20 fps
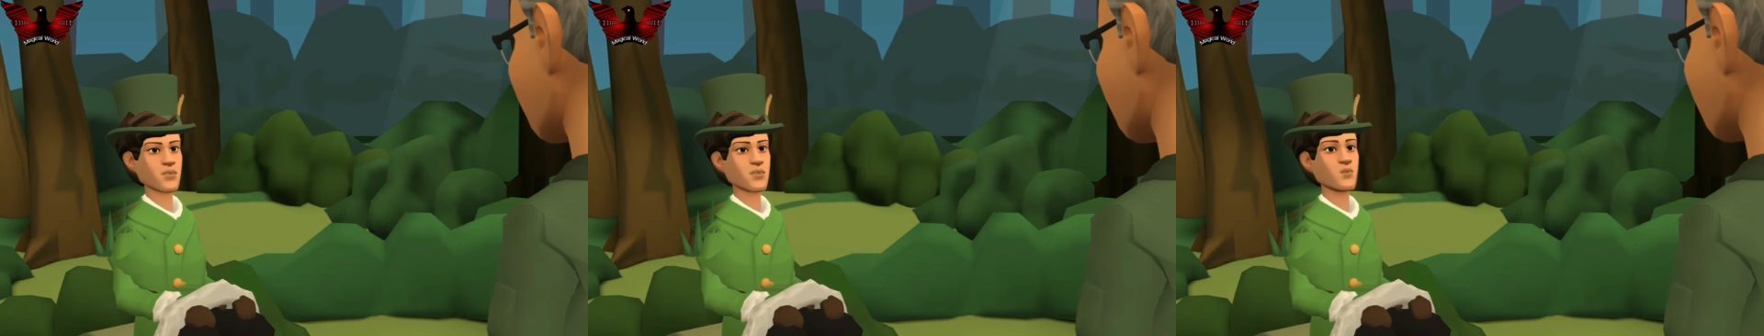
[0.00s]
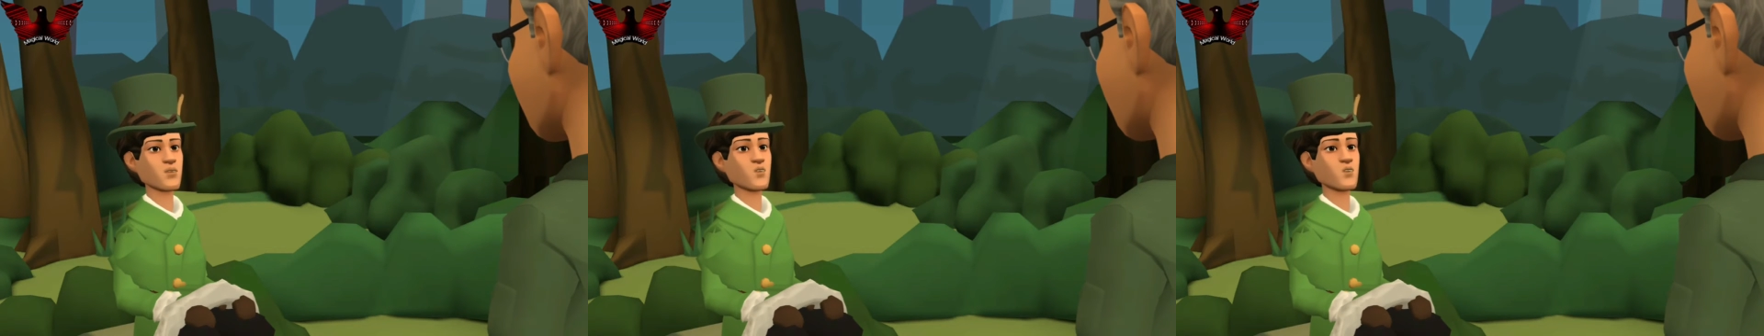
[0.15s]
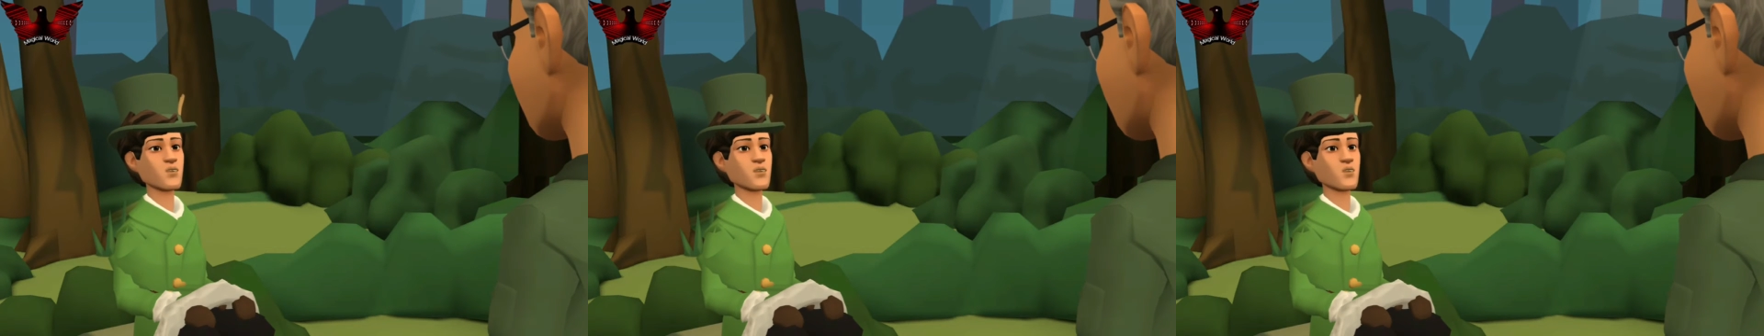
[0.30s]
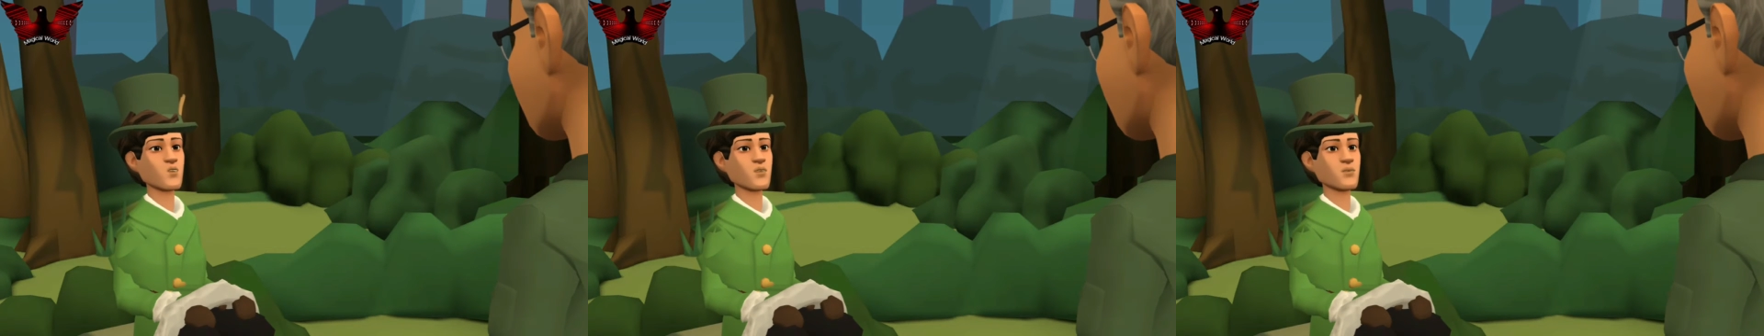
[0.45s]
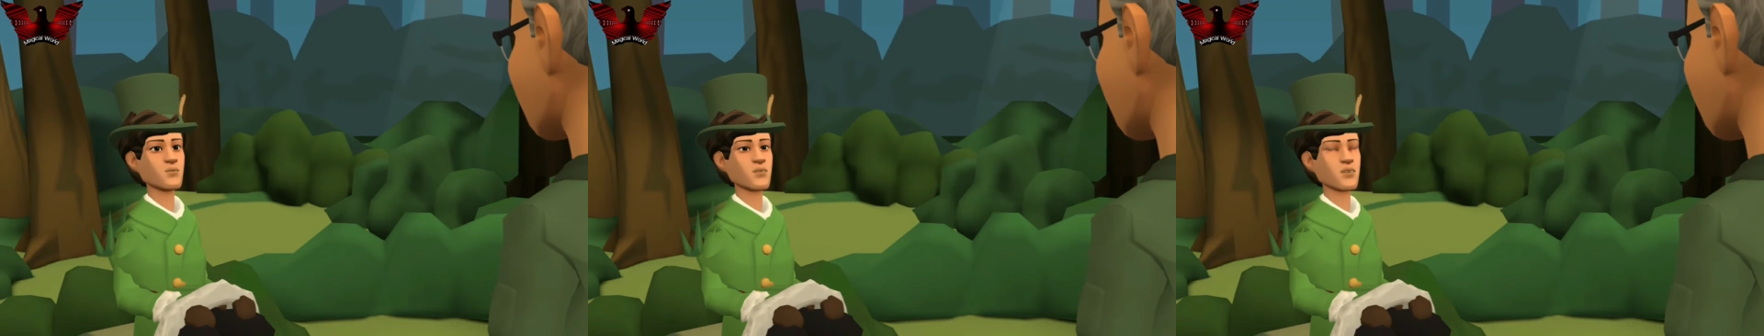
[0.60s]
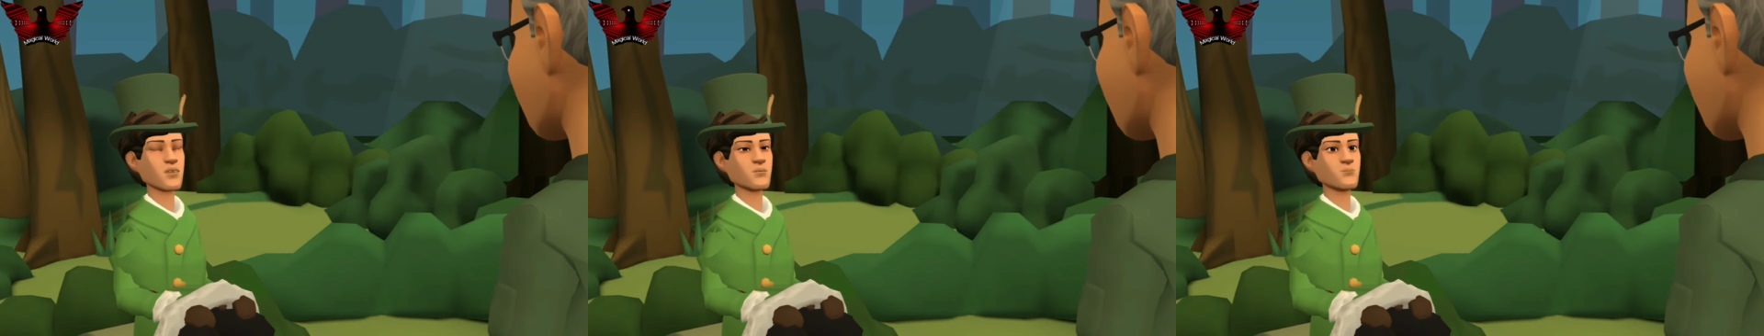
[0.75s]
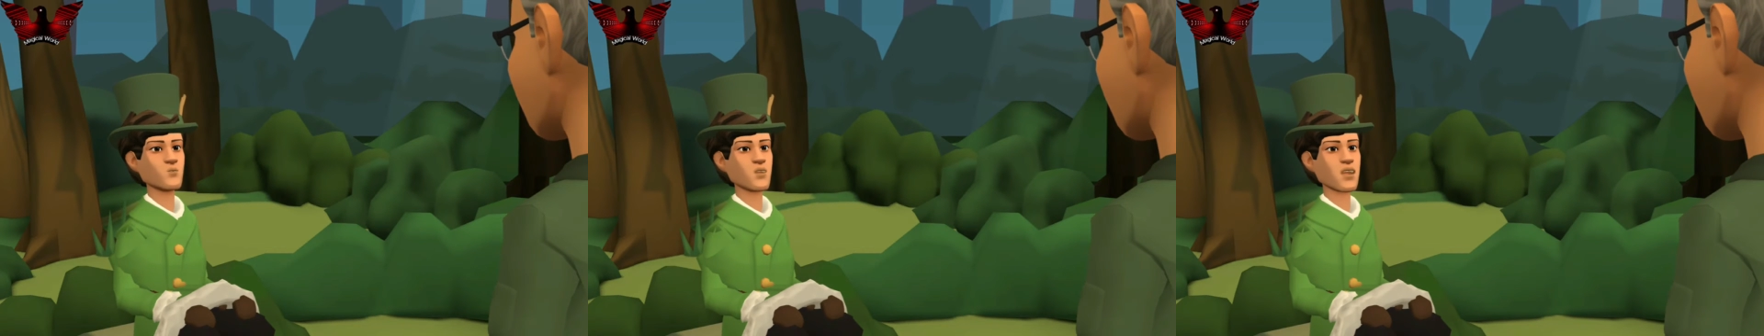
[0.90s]
Angeles
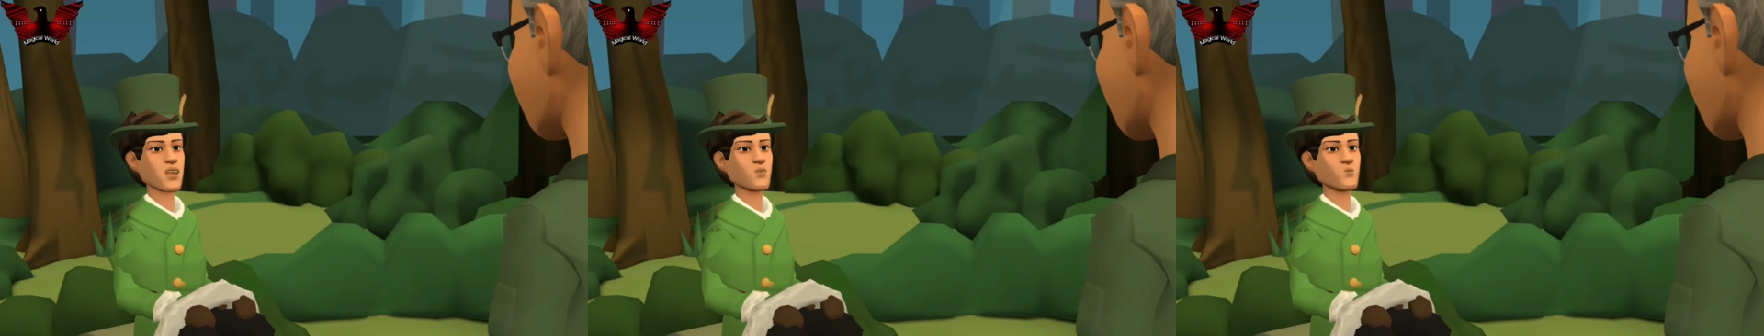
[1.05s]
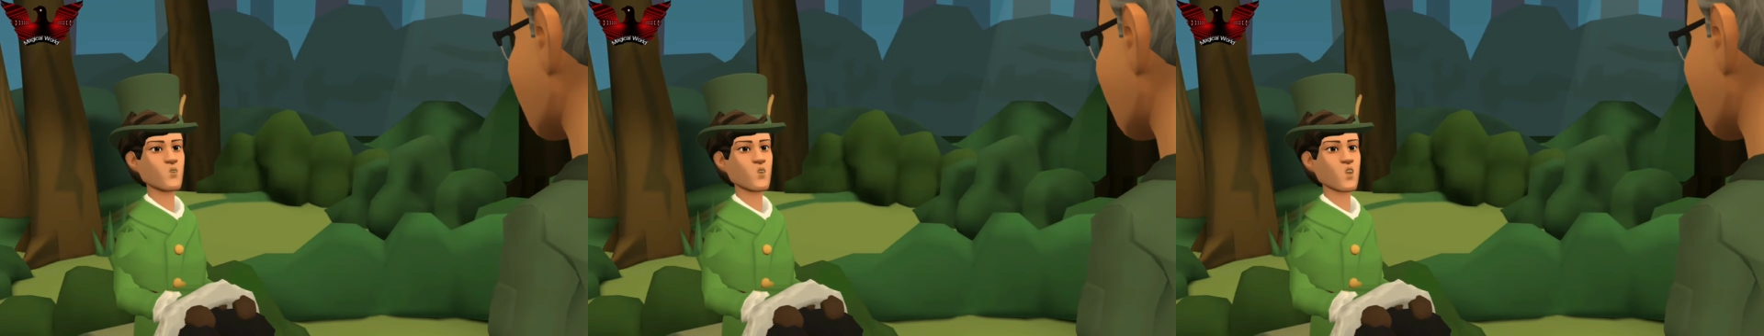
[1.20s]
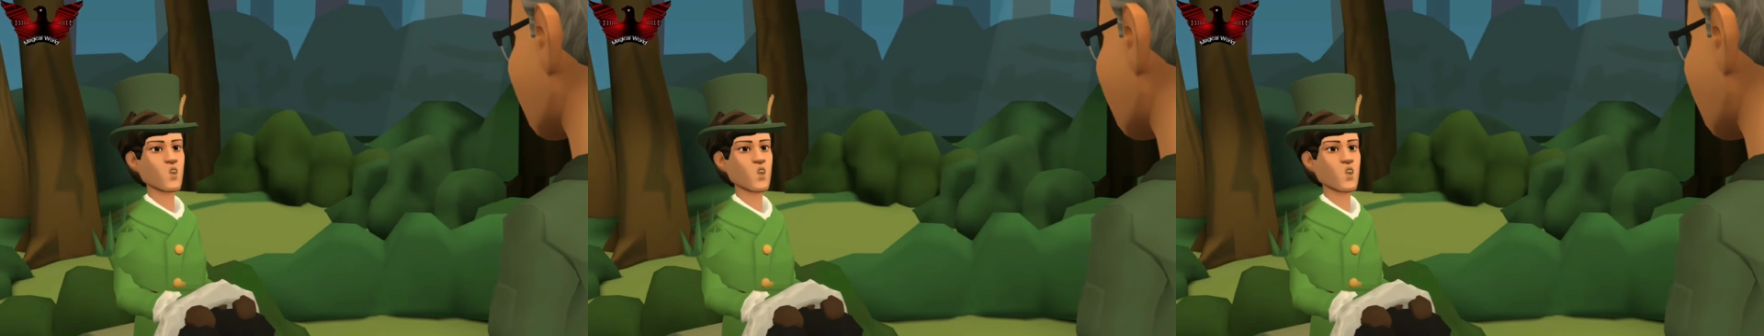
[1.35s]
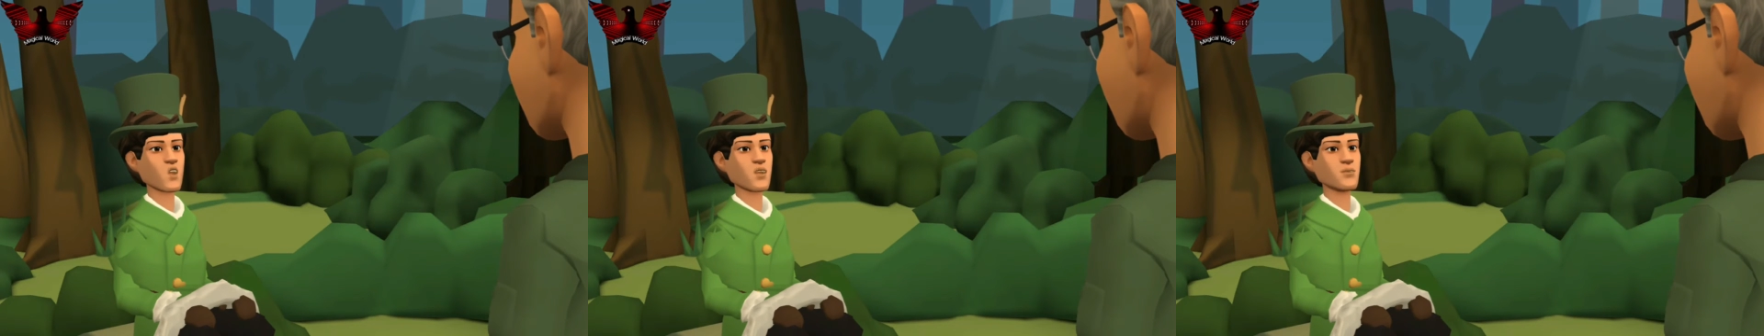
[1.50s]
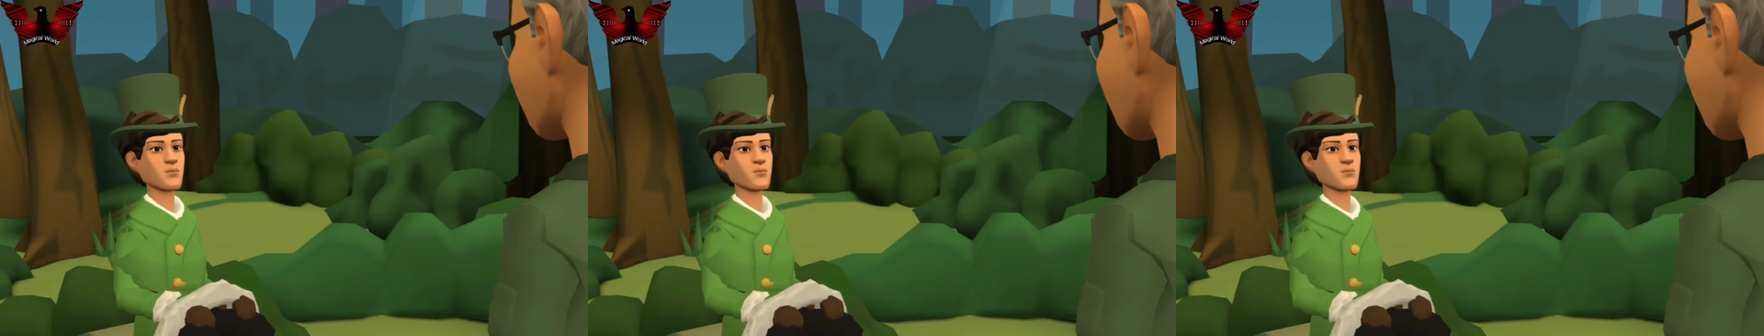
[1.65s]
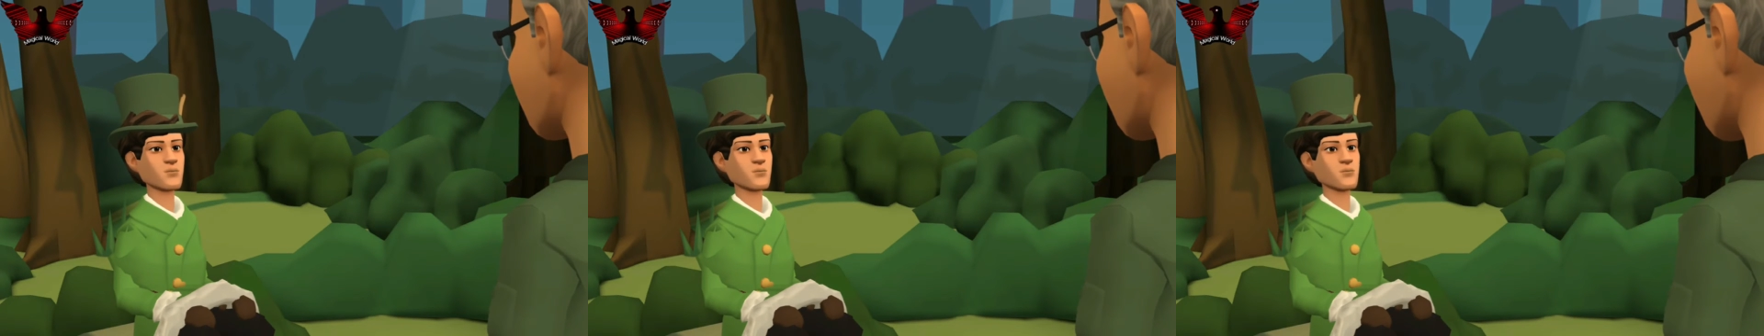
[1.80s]
led by Josh